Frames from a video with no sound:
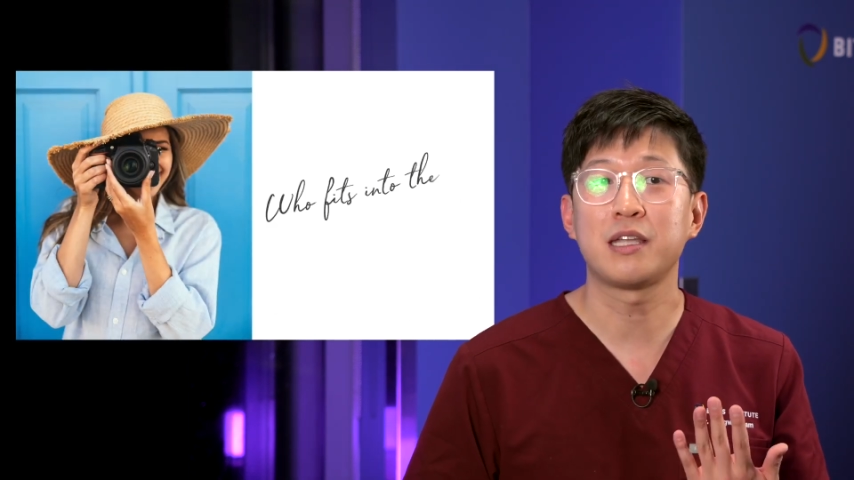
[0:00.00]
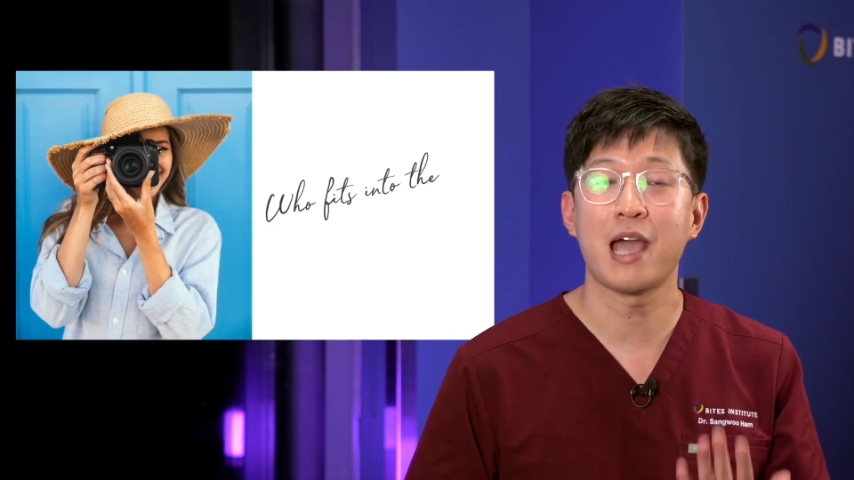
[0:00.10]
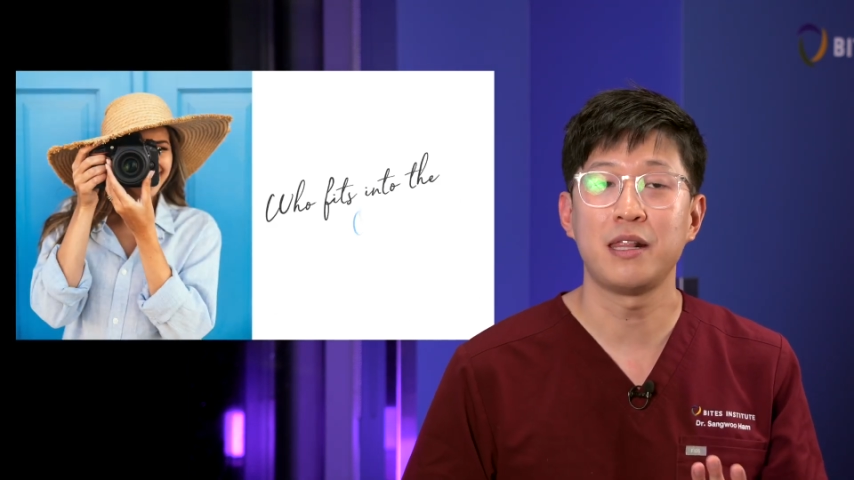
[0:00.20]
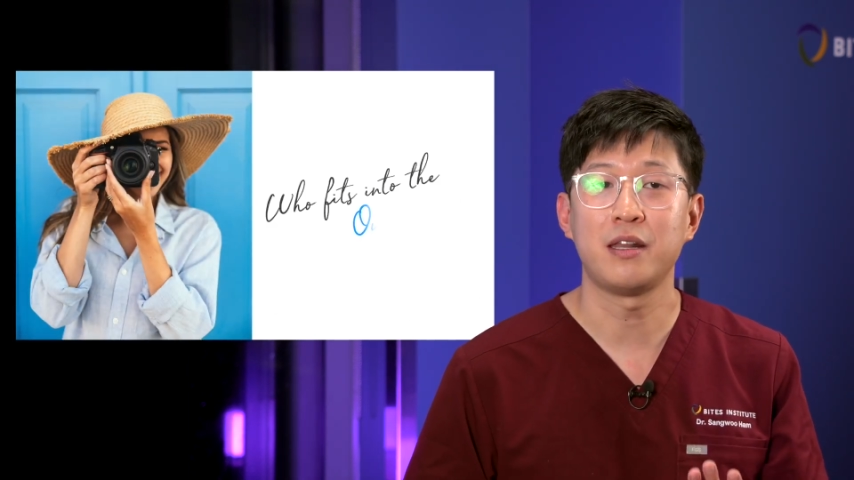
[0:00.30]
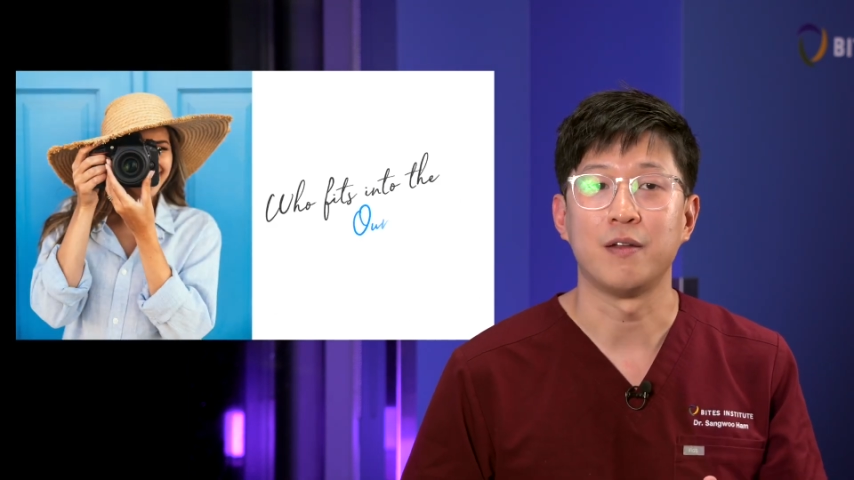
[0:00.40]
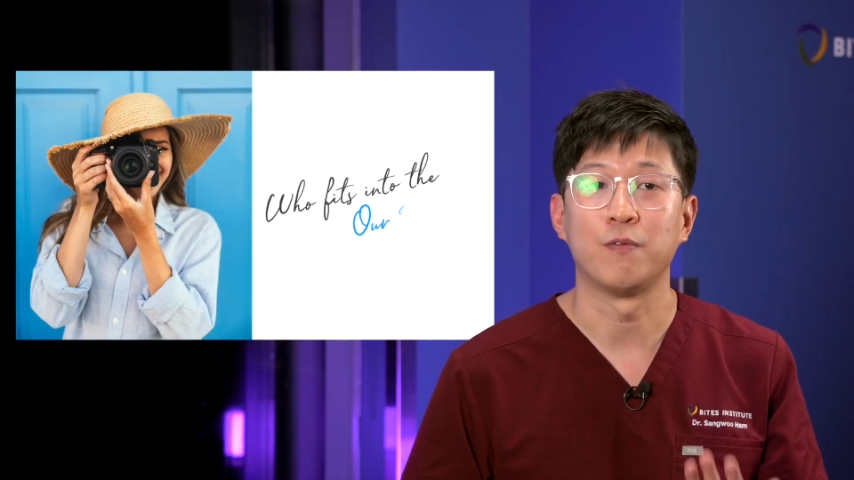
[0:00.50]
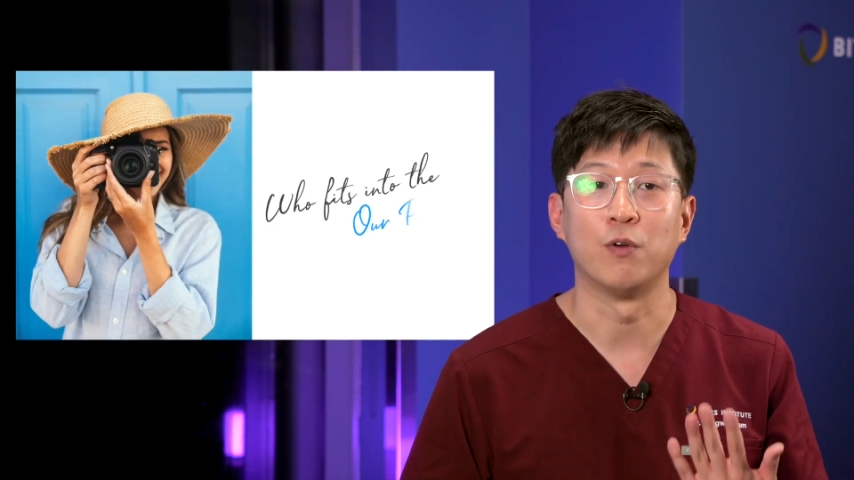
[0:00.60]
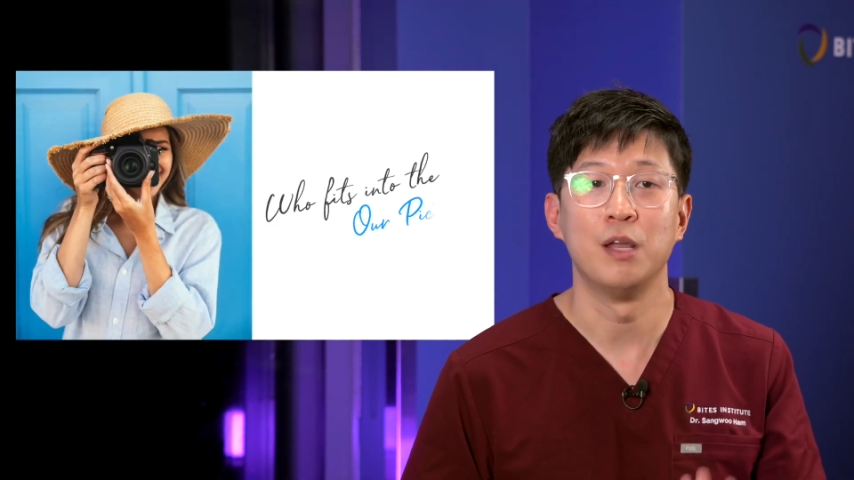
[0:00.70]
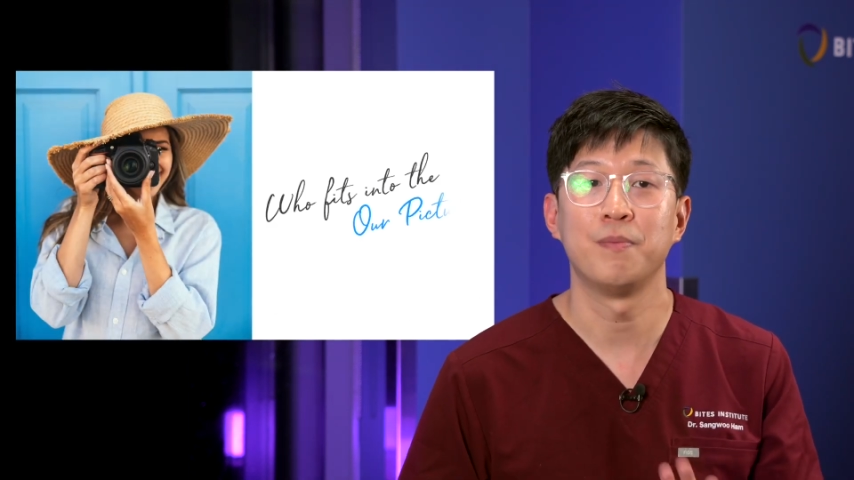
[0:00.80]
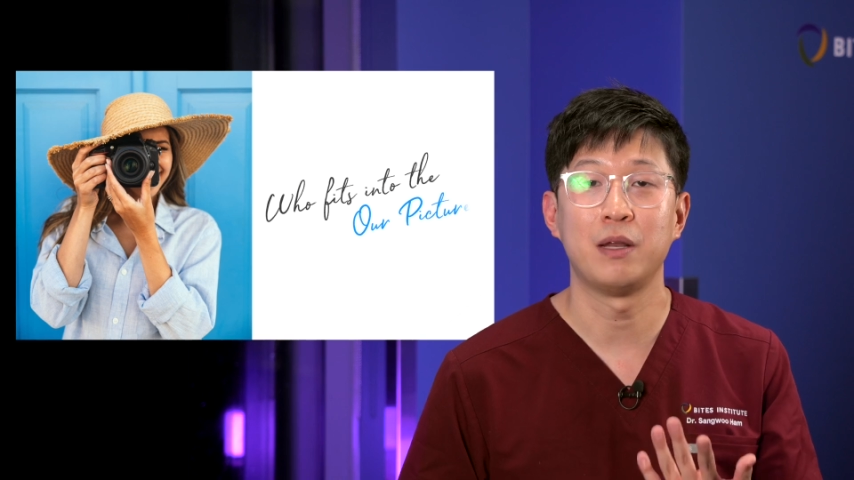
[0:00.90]
candidate
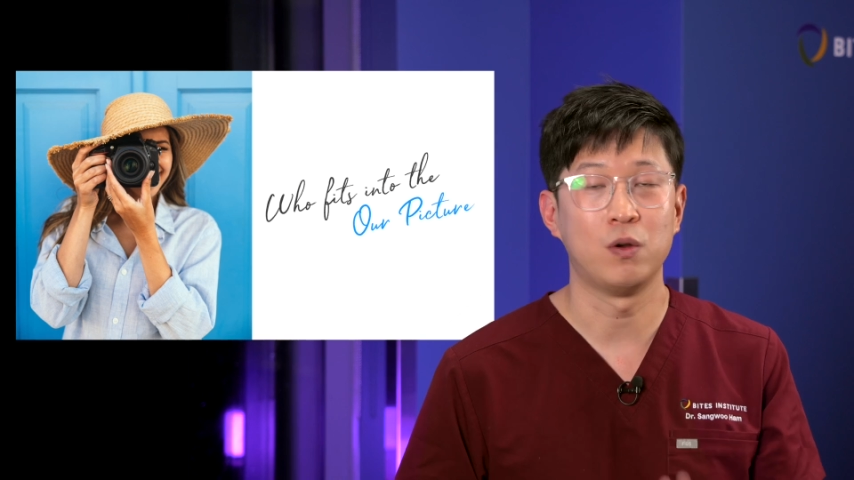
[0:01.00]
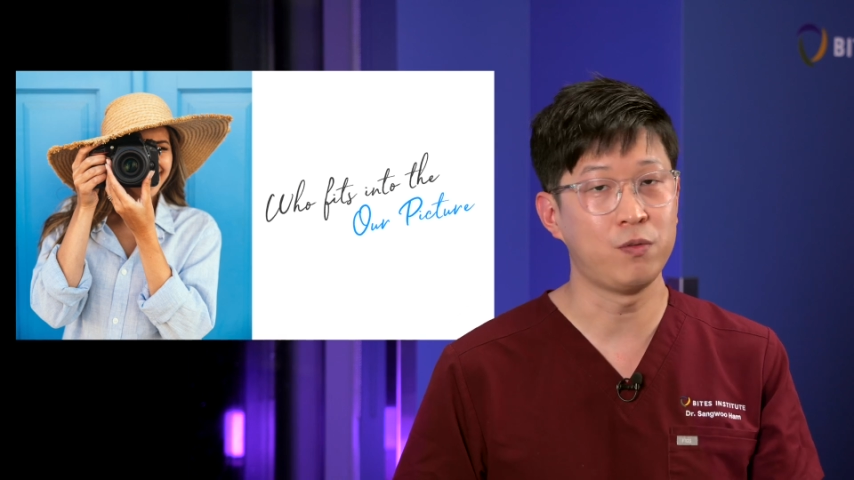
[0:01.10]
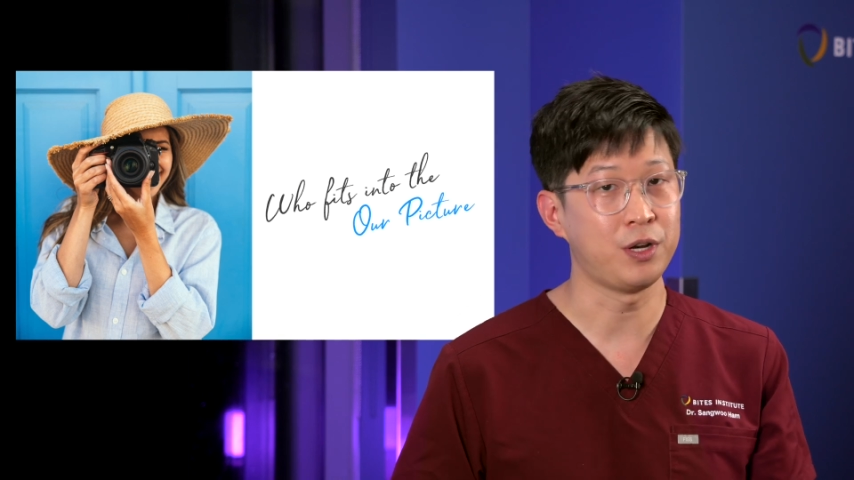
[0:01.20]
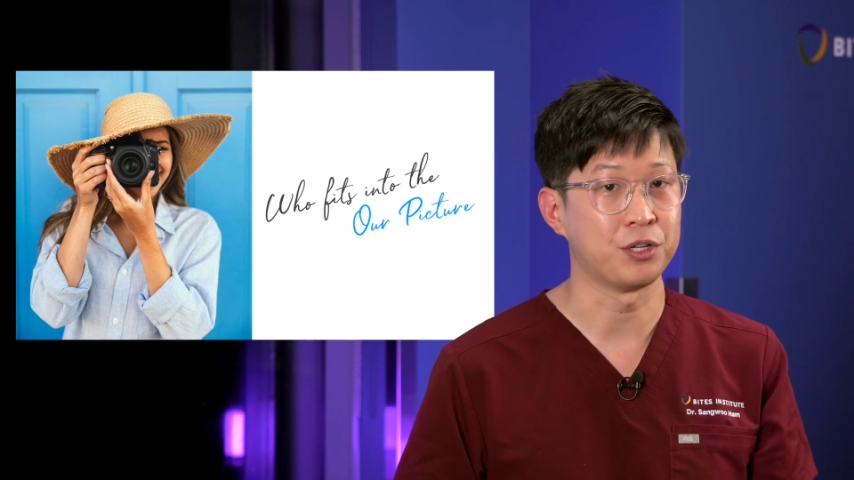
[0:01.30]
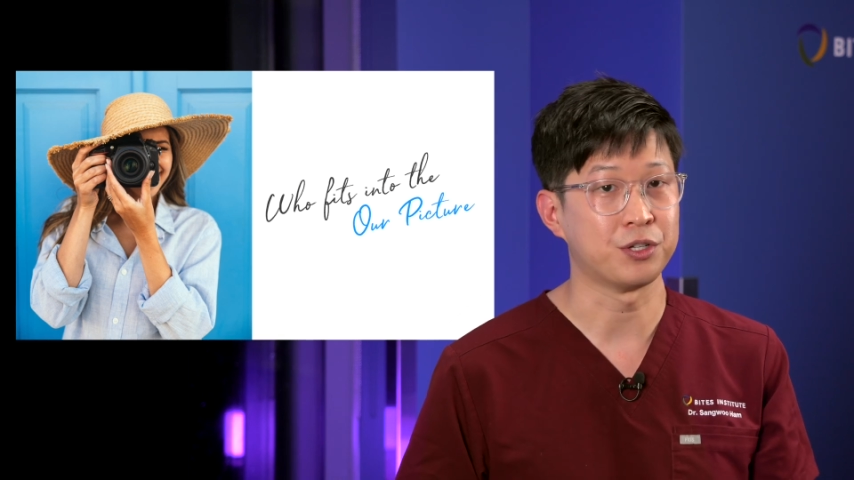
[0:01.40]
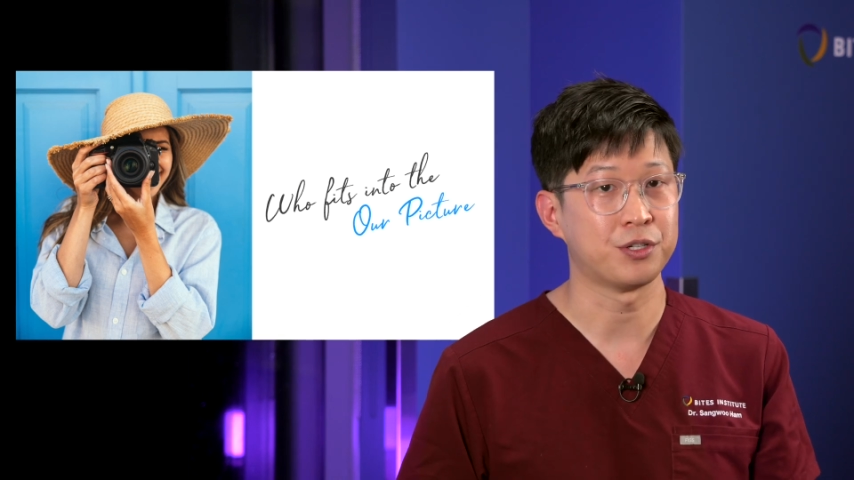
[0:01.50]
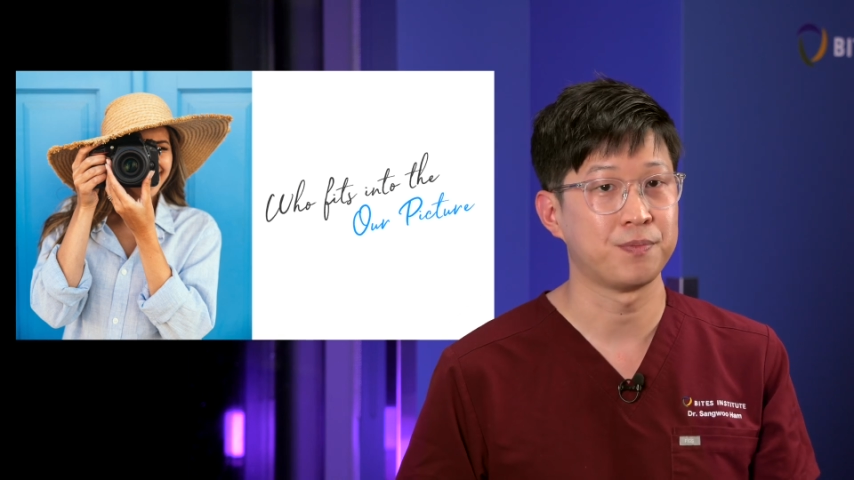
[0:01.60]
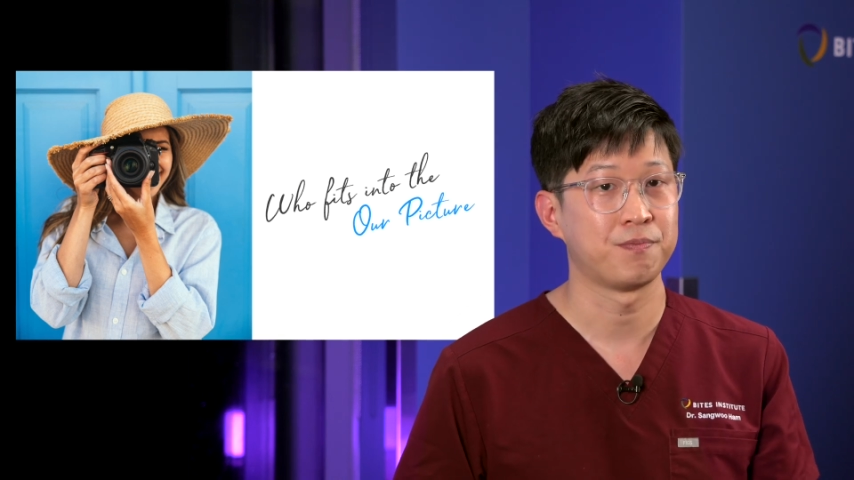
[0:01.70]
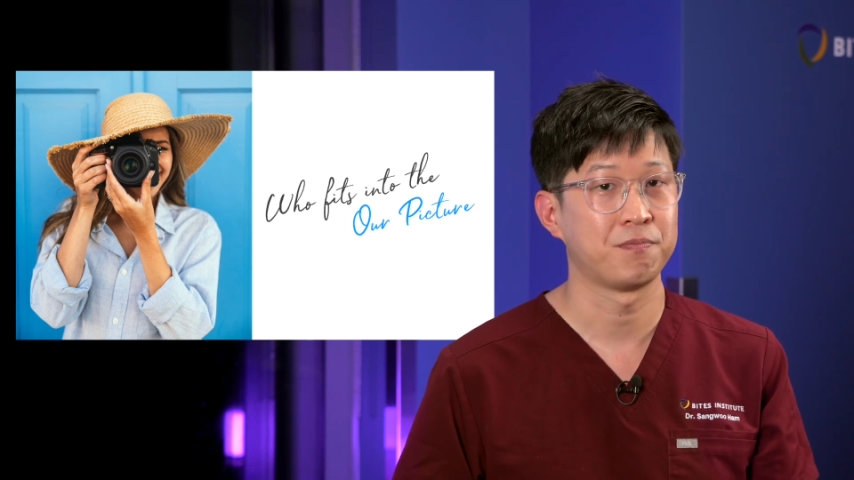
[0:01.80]
for implant overdentures?